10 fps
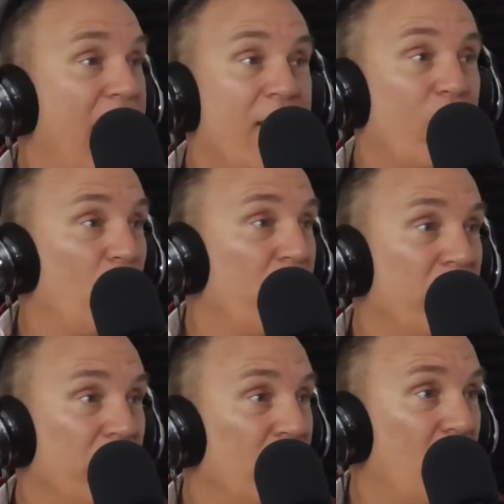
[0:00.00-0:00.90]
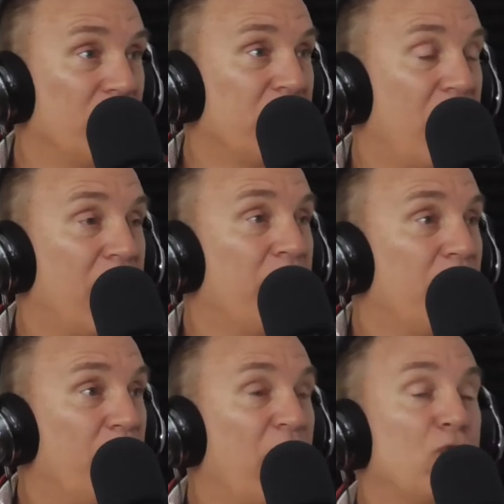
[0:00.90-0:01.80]
And I haven't run in a long time.
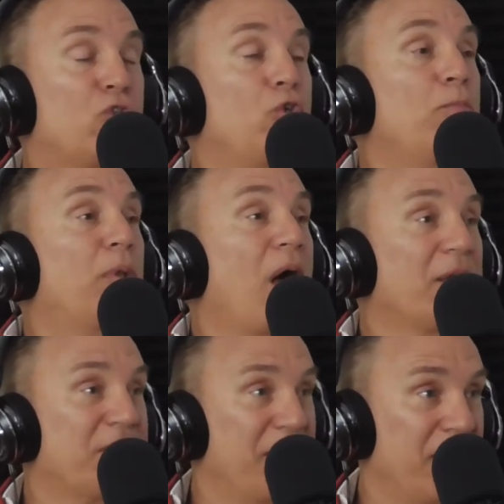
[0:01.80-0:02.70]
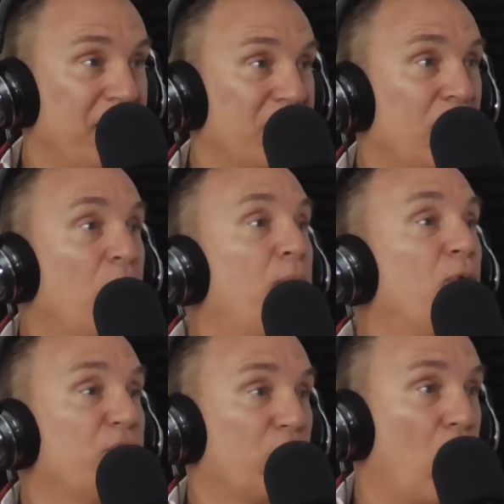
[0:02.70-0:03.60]
About yeah. two blocks in, someone pulls a